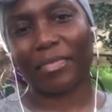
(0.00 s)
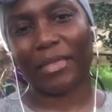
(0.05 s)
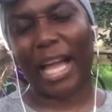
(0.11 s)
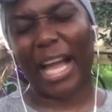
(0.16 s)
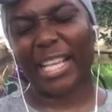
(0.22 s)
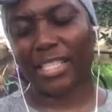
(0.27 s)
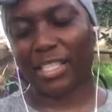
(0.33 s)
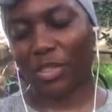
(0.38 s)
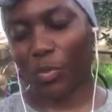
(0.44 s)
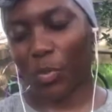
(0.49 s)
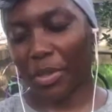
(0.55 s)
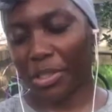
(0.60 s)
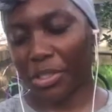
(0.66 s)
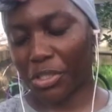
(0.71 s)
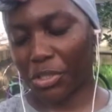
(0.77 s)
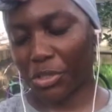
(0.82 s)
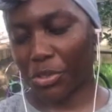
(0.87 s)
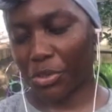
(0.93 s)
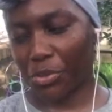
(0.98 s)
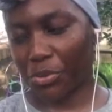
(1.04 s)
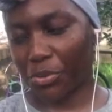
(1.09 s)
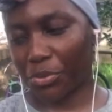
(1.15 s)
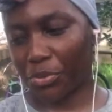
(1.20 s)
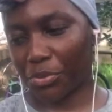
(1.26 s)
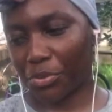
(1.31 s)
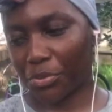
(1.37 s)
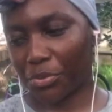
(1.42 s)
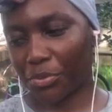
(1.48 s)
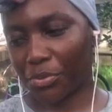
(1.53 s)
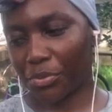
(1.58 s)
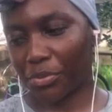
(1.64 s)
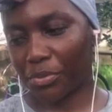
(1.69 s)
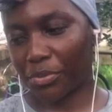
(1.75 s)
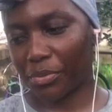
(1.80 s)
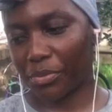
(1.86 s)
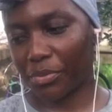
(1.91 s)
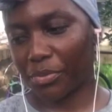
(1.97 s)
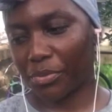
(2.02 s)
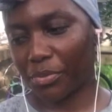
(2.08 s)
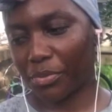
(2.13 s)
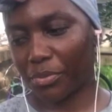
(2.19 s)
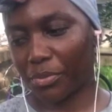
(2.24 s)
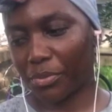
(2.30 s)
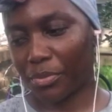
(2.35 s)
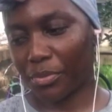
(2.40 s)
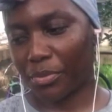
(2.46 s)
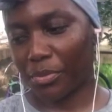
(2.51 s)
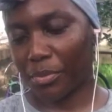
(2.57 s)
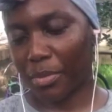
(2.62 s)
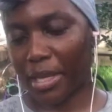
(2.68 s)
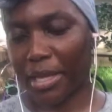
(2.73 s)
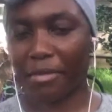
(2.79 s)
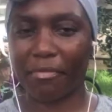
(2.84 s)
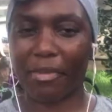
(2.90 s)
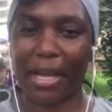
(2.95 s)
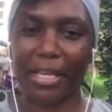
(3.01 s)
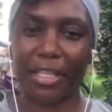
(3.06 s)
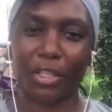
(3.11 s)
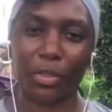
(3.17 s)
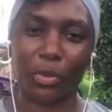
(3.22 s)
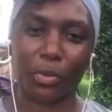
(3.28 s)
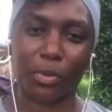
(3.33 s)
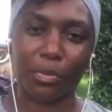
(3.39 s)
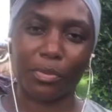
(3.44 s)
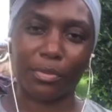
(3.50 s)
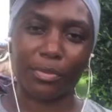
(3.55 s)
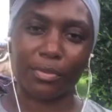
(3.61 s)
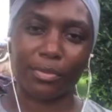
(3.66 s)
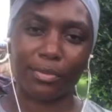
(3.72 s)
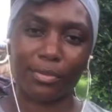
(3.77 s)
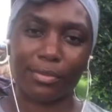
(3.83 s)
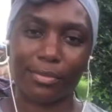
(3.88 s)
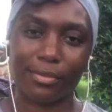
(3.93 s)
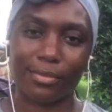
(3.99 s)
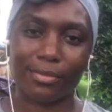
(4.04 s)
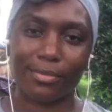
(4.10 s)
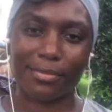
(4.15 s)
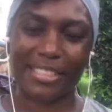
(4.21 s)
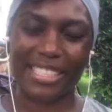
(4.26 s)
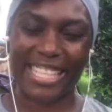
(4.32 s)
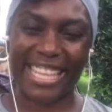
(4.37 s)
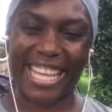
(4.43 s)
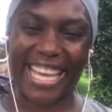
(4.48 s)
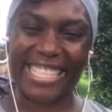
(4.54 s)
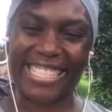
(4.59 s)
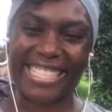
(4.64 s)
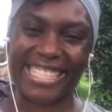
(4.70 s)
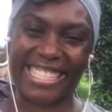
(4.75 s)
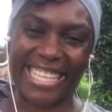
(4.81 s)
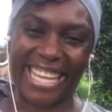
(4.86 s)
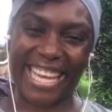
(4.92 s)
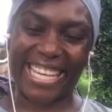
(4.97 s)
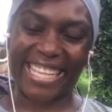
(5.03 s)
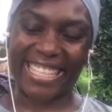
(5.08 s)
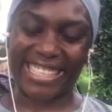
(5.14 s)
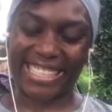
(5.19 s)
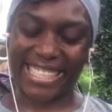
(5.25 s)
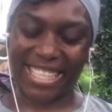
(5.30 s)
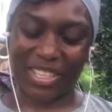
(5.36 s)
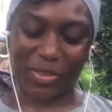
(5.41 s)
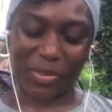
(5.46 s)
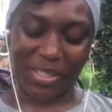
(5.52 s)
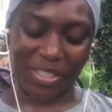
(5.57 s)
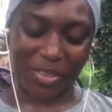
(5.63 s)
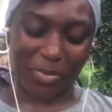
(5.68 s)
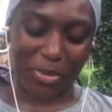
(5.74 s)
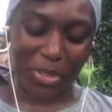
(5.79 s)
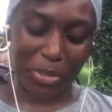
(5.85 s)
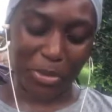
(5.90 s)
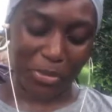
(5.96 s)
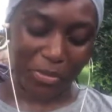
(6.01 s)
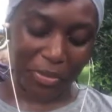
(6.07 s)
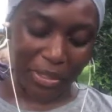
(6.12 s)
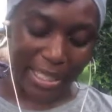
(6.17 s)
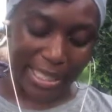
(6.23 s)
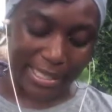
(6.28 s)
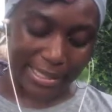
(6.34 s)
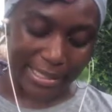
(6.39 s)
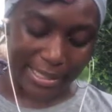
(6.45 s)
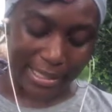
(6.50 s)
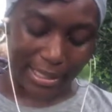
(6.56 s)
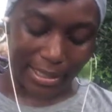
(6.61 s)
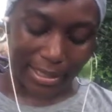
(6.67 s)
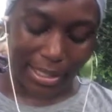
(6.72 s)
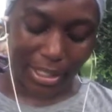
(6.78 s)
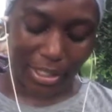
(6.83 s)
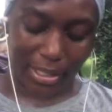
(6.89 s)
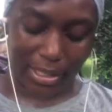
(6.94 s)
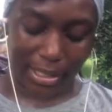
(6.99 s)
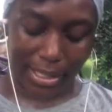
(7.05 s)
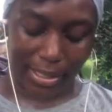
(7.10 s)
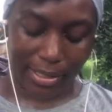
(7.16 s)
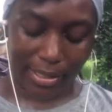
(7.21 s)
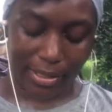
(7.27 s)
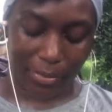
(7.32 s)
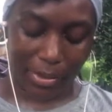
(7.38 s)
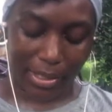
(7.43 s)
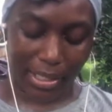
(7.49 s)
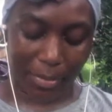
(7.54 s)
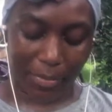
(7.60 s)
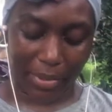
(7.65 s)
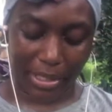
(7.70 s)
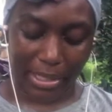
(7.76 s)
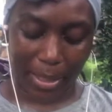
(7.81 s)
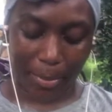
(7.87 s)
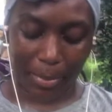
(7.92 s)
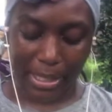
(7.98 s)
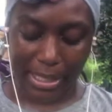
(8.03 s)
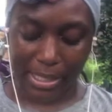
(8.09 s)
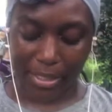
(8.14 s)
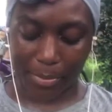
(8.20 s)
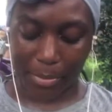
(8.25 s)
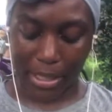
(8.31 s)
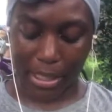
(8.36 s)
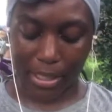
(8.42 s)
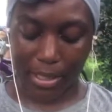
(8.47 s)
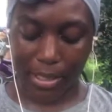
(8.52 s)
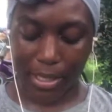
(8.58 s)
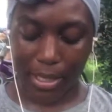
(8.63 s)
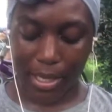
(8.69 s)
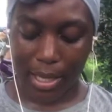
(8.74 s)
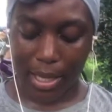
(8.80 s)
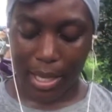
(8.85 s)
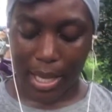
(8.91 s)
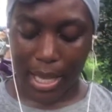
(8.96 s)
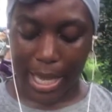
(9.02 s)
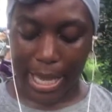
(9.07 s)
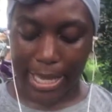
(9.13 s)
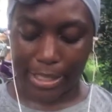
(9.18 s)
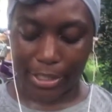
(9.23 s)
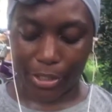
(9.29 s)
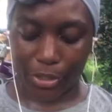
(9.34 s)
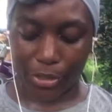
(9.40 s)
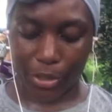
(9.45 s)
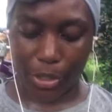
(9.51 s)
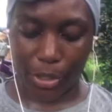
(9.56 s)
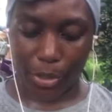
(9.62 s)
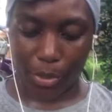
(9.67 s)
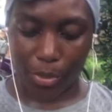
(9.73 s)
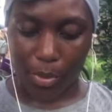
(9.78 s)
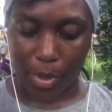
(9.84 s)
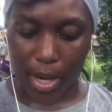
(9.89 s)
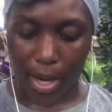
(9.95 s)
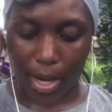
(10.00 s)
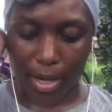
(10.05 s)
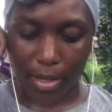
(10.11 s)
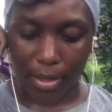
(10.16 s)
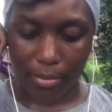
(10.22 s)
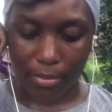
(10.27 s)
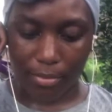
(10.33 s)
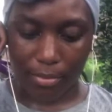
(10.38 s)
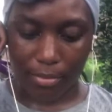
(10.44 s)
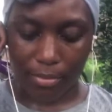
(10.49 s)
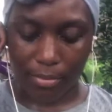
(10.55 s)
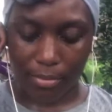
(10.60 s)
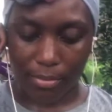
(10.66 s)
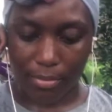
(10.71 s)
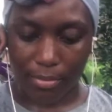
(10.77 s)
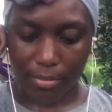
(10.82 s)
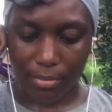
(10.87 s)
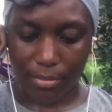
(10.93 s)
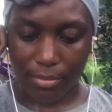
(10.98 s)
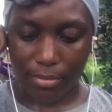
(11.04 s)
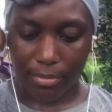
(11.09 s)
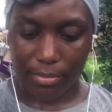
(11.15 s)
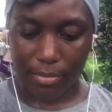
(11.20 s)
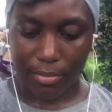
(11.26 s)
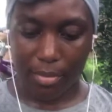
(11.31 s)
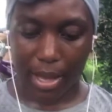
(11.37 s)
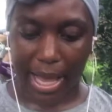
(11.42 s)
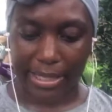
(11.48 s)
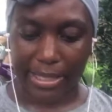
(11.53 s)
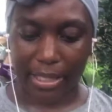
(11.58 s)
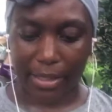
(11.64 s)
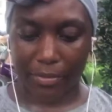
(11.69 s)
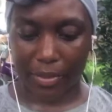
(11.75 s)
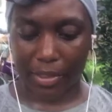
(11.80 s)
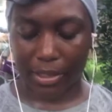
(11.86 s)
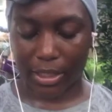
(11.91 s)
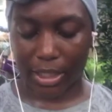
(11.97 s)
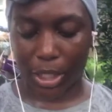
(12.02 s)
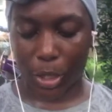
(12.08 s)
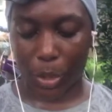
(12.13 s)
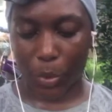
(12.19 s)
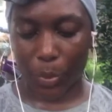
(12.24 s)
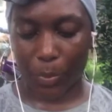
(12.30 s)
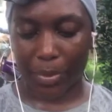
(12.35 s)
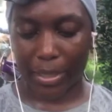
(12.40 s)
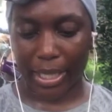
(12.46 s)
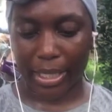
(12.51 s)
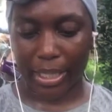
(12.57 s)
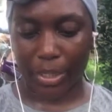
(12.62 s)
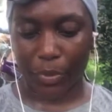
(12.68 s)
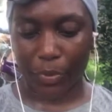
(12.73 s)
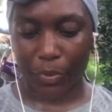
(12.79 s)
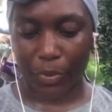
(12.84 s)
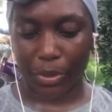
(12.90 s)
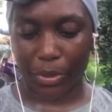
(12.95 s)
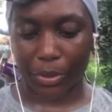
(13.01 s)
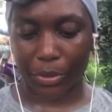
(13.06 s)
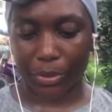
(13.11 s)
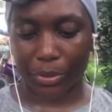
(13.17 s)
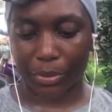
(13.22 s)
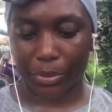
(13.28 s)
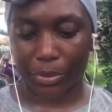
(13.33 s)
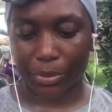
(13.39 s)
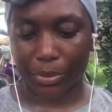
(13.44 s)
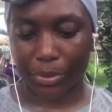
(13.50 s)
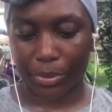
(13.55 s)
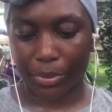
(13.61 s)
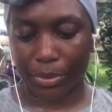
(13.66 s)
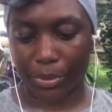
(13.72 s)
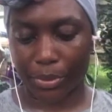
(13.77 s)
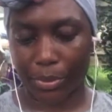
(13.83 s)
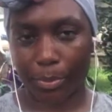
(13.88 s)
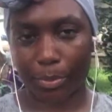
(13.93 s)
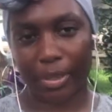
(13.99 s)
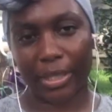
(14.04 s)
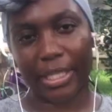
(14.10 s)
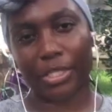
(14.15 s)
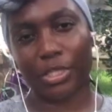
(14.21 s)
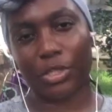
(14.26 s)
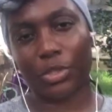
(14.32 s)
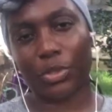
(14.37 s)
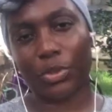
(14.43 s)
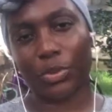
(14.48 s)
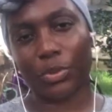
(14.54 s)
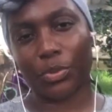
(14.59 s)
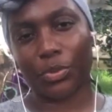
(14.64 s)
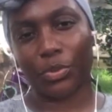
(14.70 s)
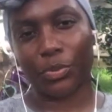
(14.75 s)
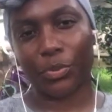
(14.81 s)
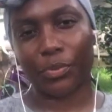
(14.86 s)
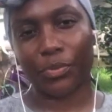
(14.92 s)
I just wanted to invite you to that today. It was a beautiful lesson, a delicious lesson. It was something that blessed me. And so I definitely hope that it will bless you